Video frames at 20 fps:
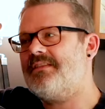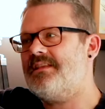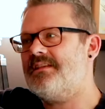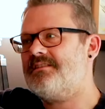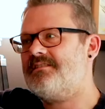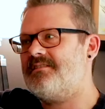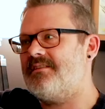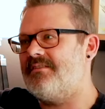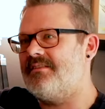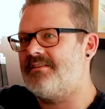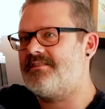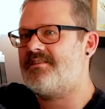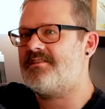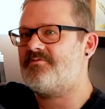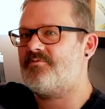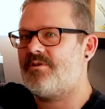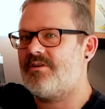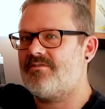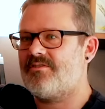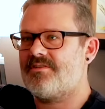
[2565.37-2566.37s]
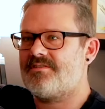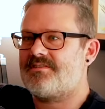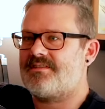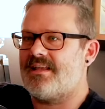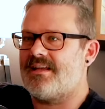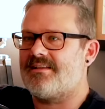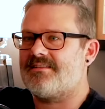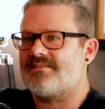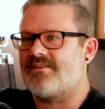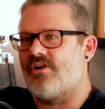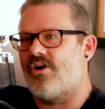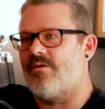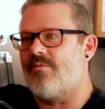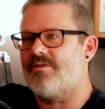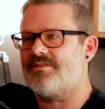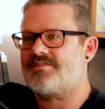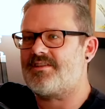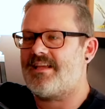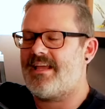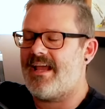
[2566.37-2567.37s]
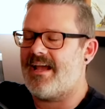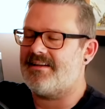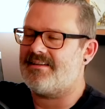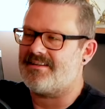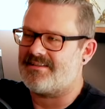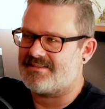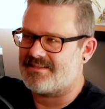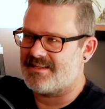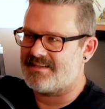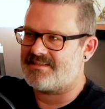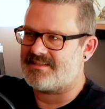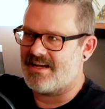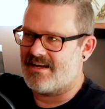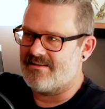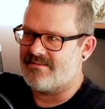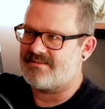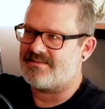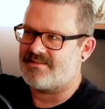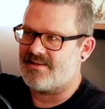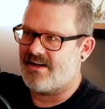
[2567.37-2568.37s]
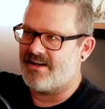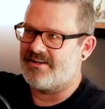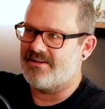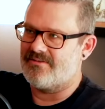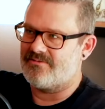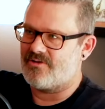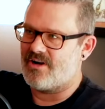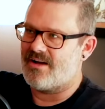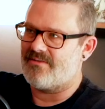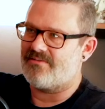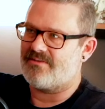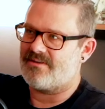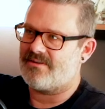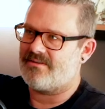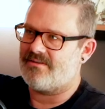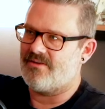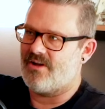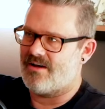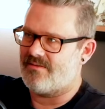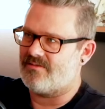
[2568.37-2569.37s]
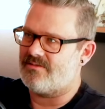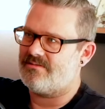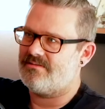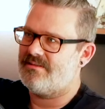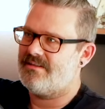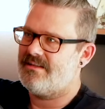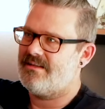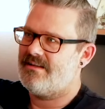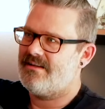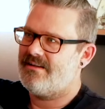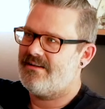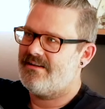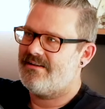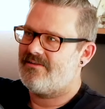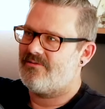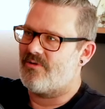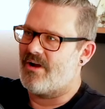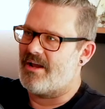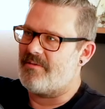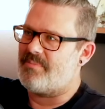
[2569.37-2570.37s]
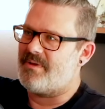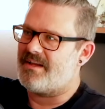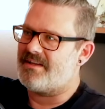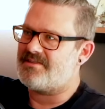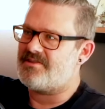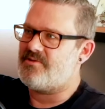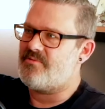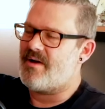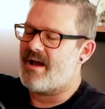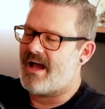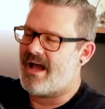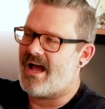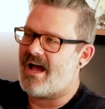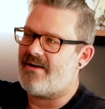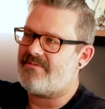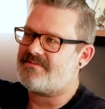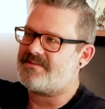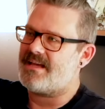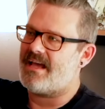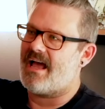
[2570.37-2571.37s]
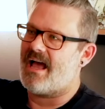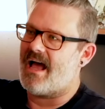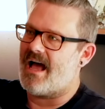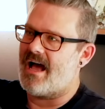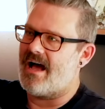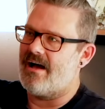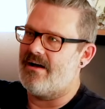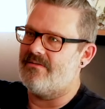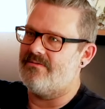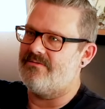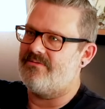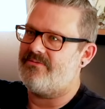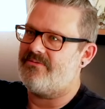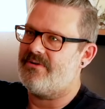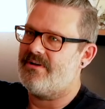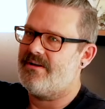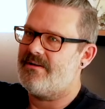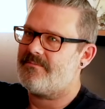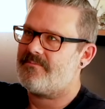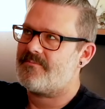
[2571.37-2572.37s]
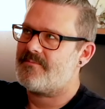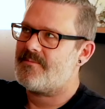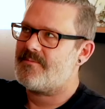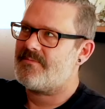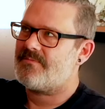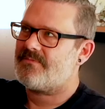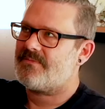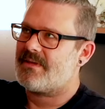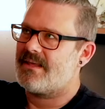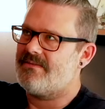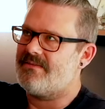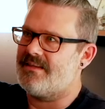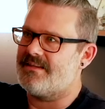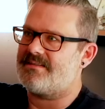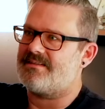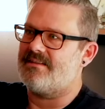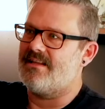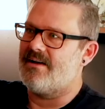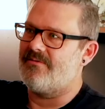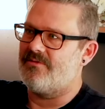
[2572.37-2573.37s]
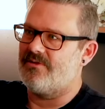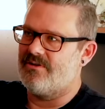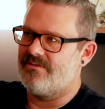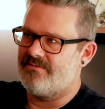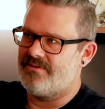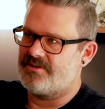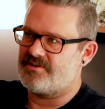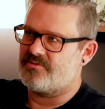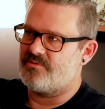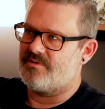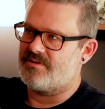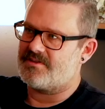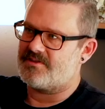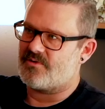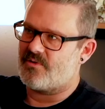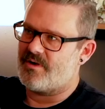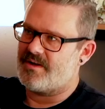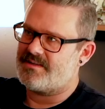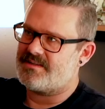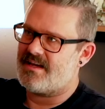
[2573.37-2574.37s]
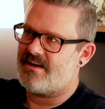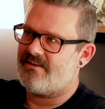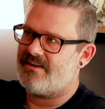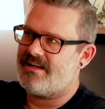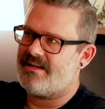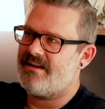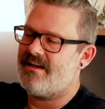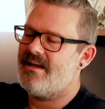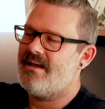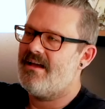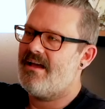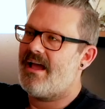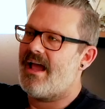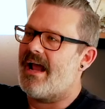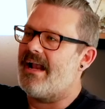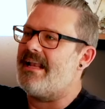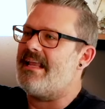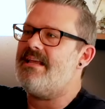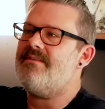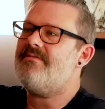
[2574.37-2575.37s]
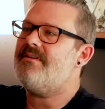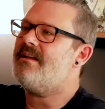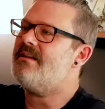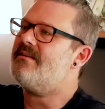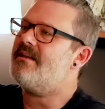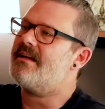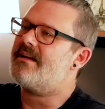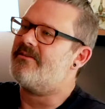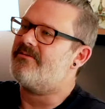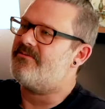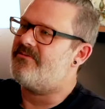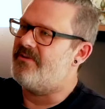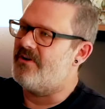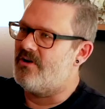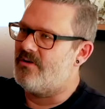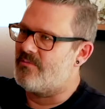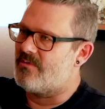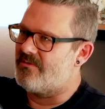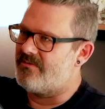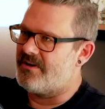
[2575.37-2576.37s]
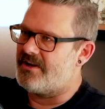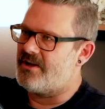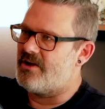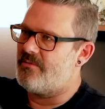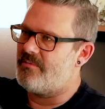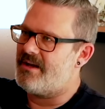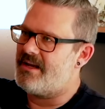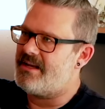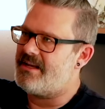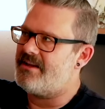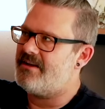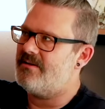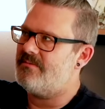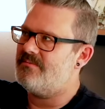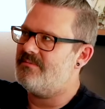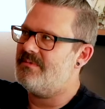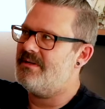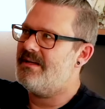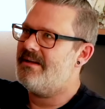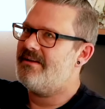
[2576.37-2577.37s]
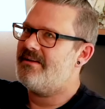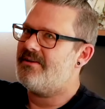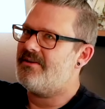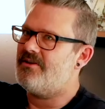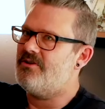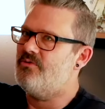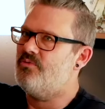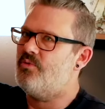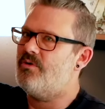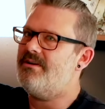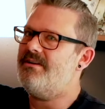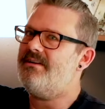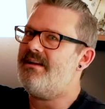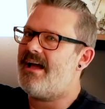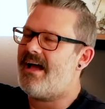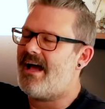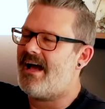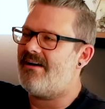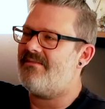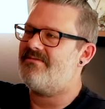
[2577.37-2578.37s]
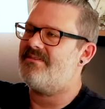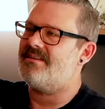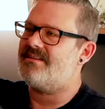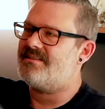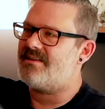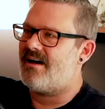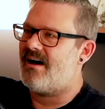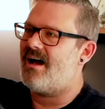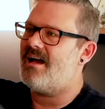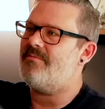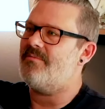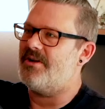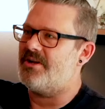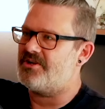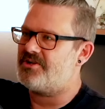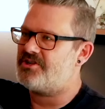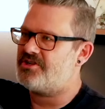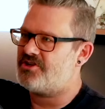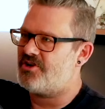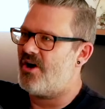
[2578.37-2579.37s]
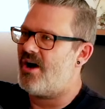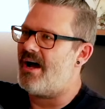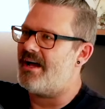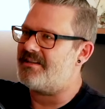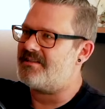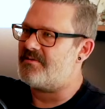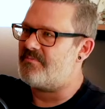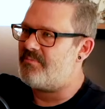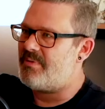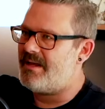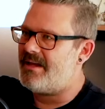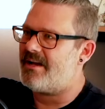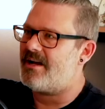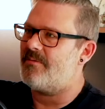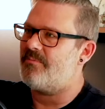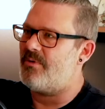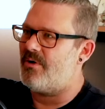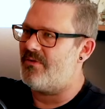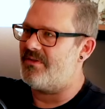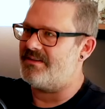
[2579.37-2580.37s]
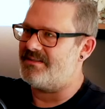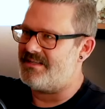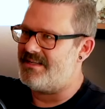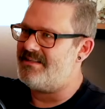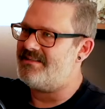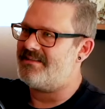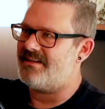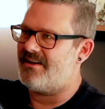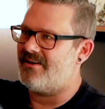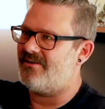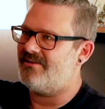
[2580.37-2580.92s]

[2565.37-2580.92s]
this this is one of those things that almost can't exist outside of graphic novel. Yeah. Right? Because you have to have this level of visual storytelling and even in like a film or video medium, you wouldn't have the time in a shot to pick up all the details.